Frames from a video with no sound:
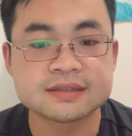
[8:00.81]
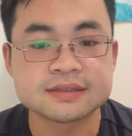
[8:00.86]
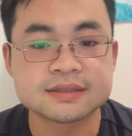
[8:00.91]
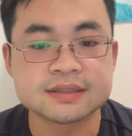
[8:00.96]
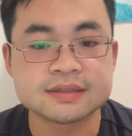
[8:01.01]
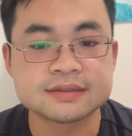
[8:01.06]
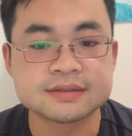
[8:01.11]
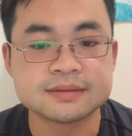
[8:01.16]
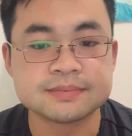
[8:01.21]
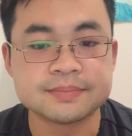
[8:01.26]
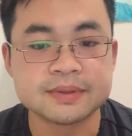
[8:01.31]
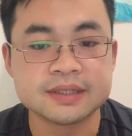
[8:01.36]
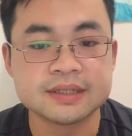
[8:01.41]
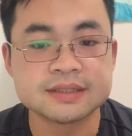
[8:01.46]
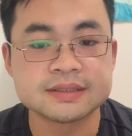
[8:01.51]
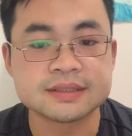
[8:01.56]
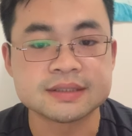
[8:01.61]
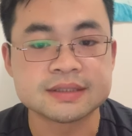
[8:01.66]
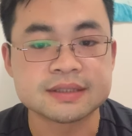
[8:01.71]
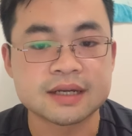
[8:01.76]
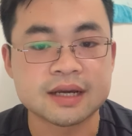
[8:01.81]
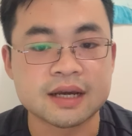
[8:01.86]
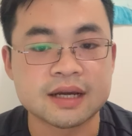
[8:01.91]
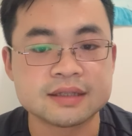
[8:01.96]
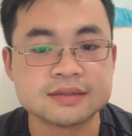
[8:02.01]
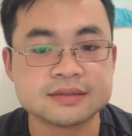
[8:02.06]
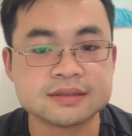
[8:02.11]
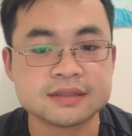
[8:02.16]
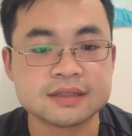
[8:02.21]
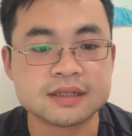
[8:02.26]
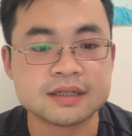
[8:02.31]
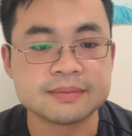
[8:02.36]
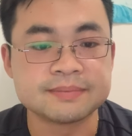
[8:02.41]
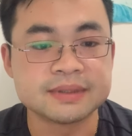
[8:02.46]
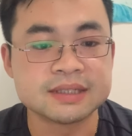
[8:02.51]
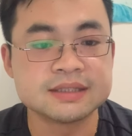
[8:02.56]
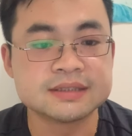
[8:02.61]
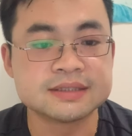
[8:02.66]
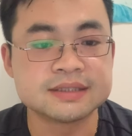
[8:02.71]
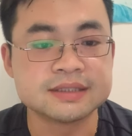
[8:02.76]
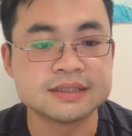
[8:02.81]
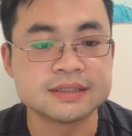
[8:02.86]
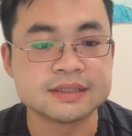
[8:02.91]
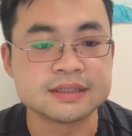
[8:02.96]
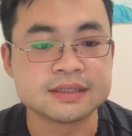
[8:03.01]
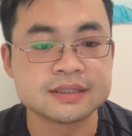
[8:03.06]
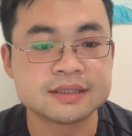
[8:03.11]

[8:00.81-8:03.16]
the speed and ability